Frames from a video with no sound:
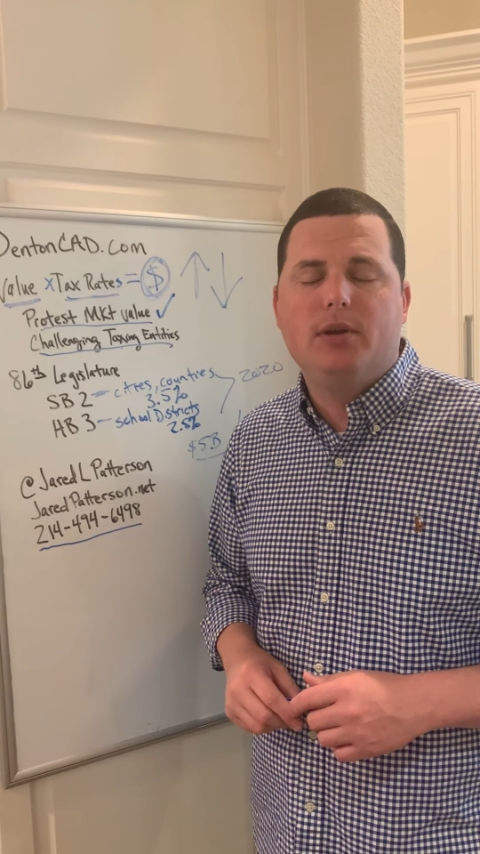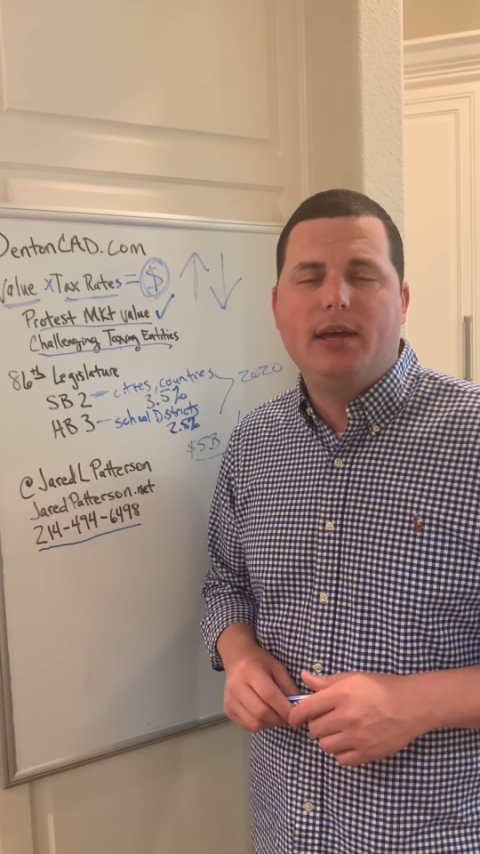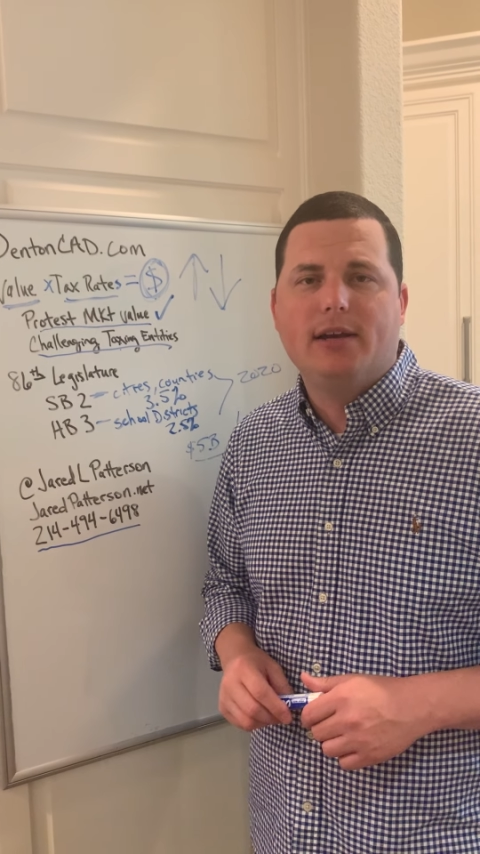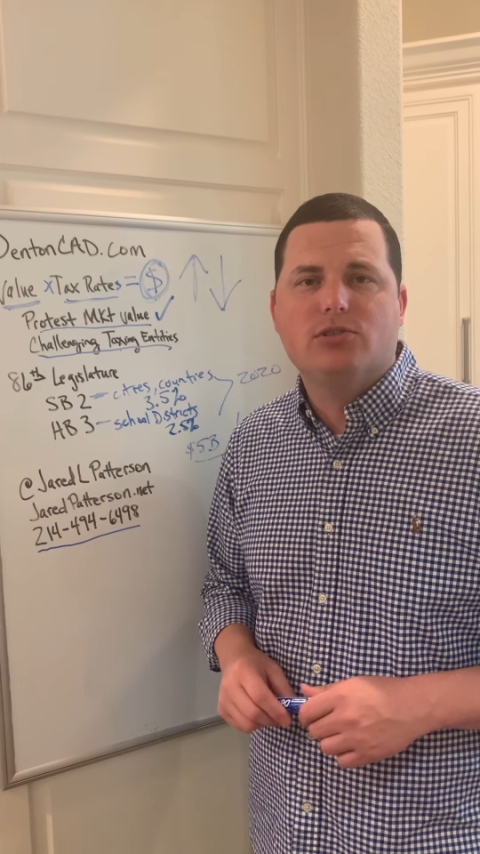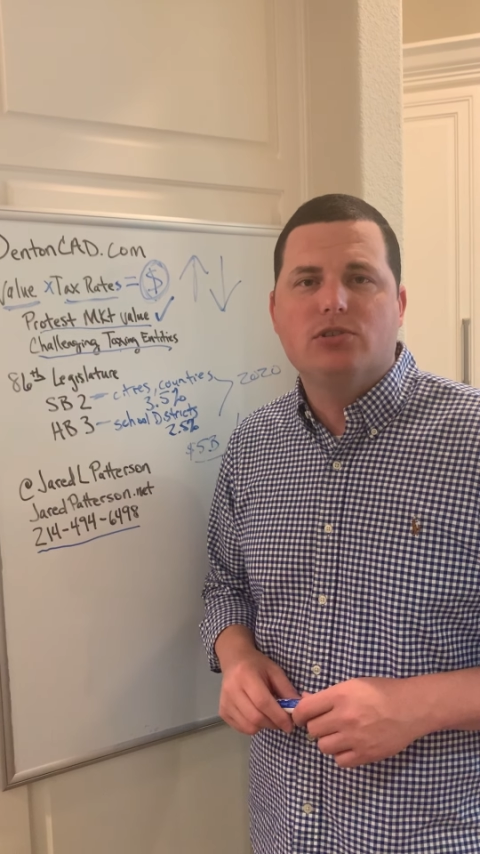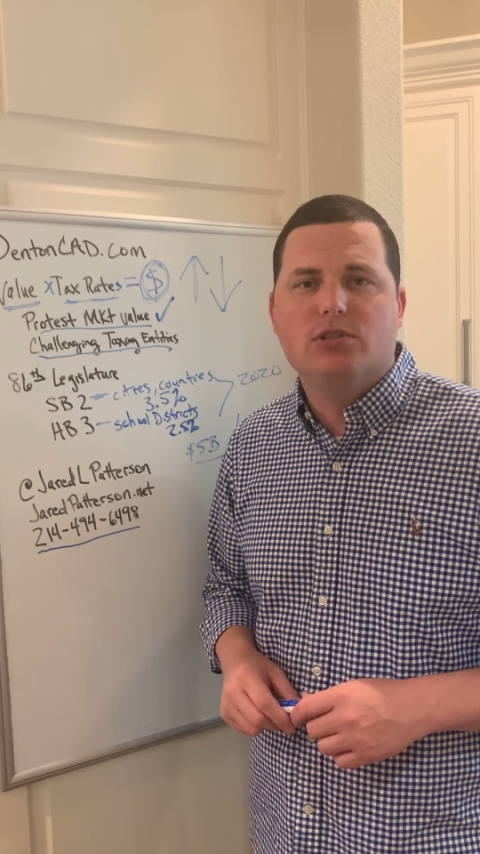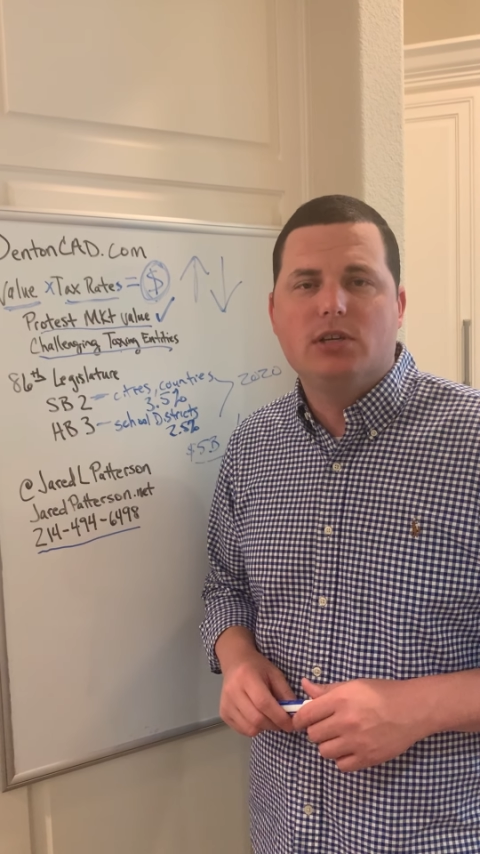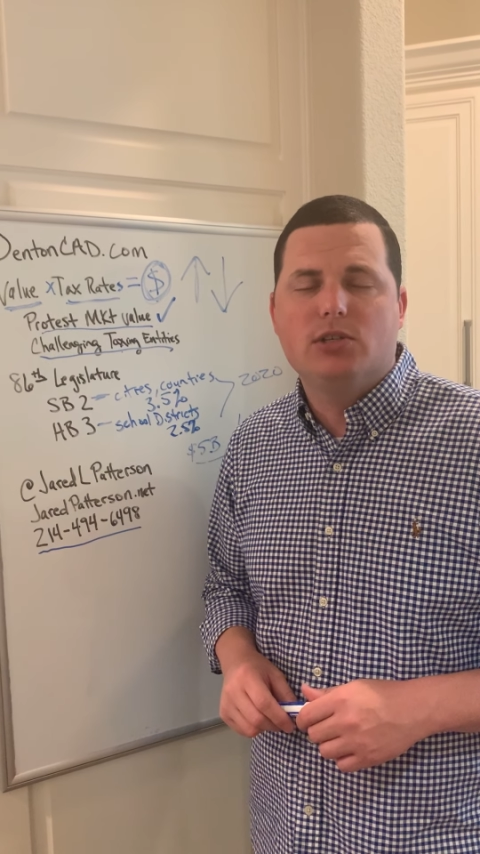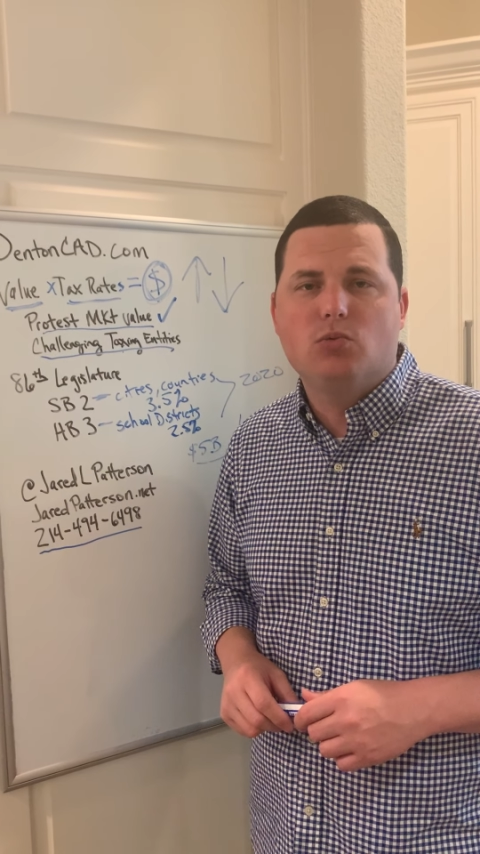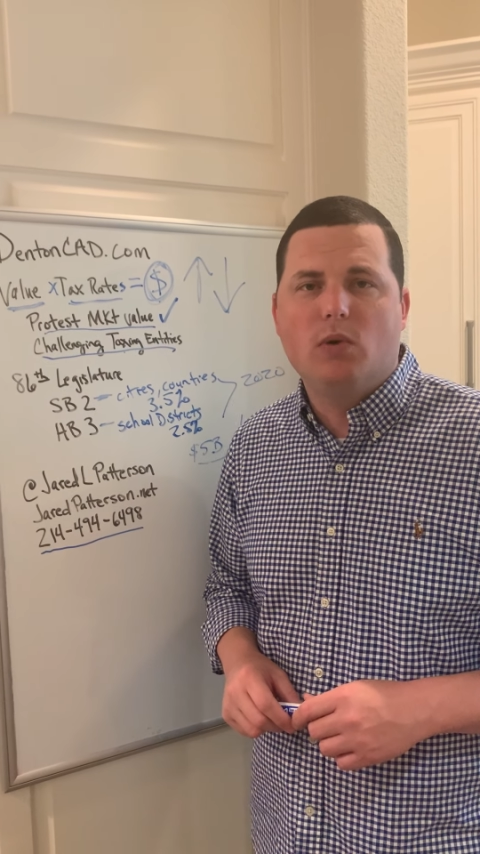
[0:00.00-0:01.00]
taxes
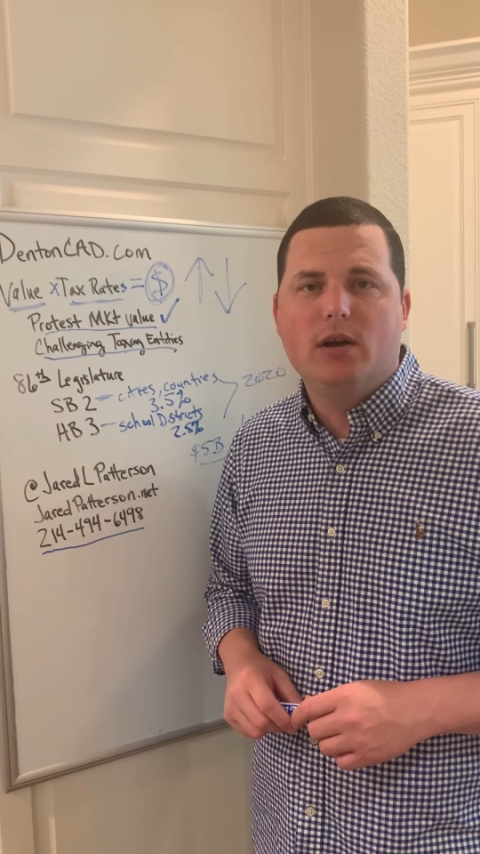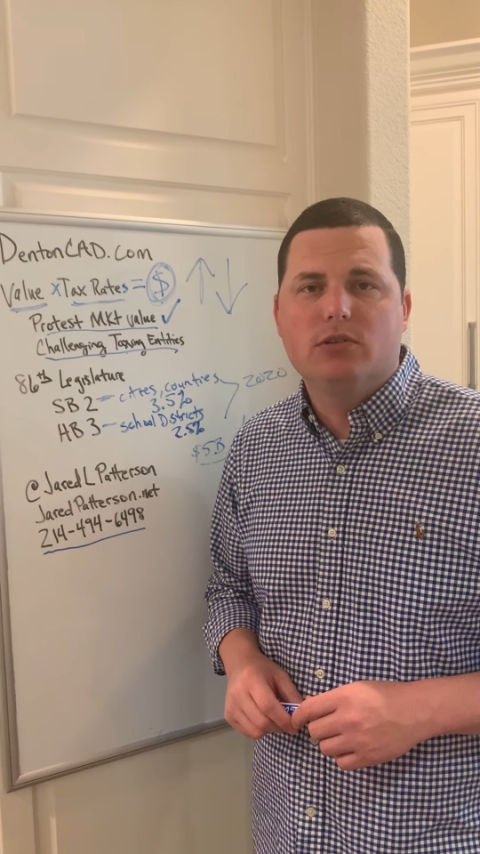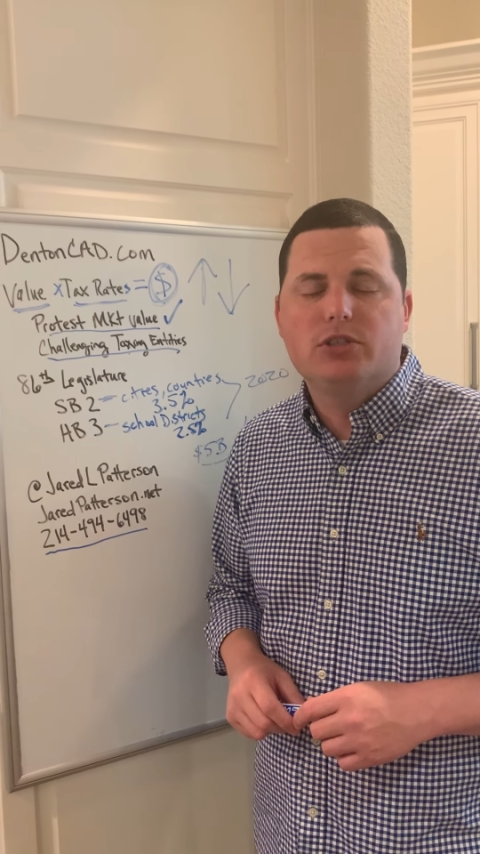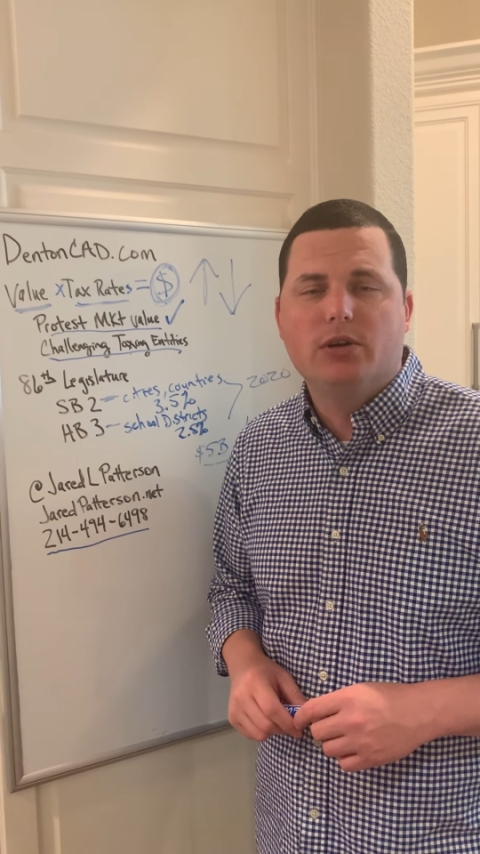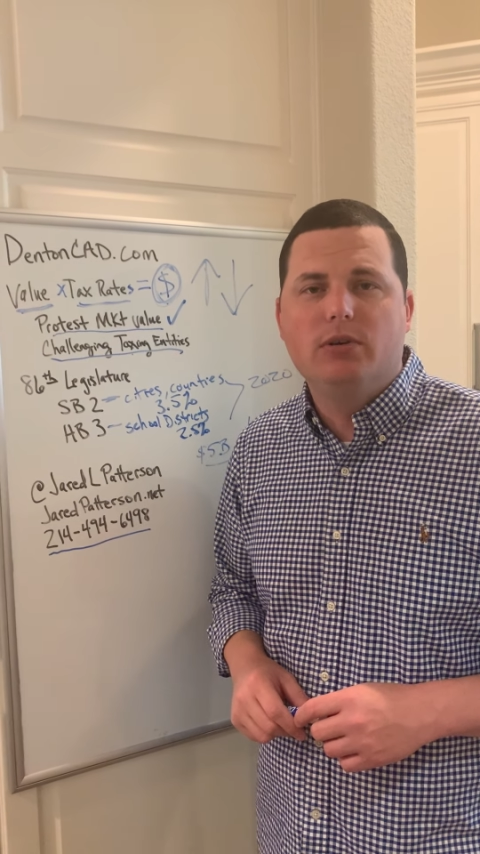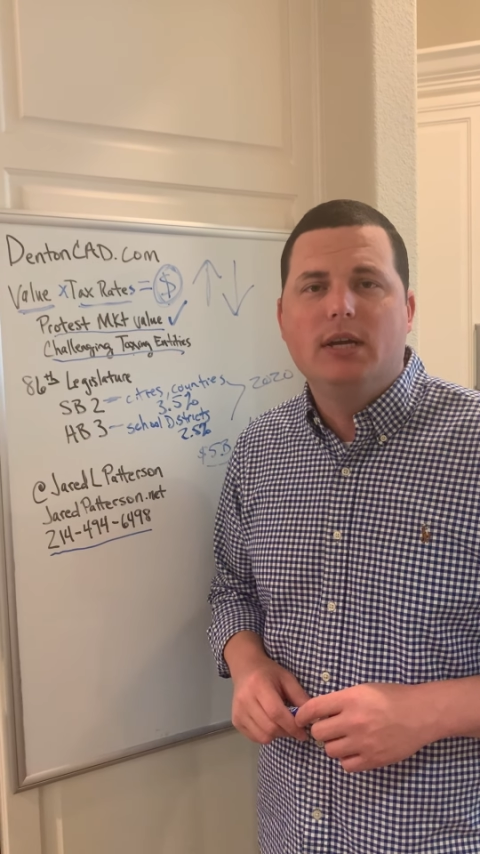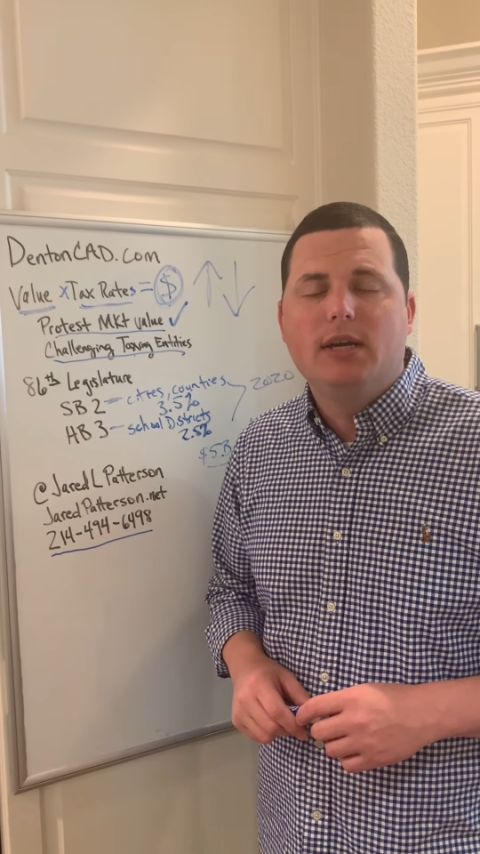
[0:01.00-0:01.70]
as well. So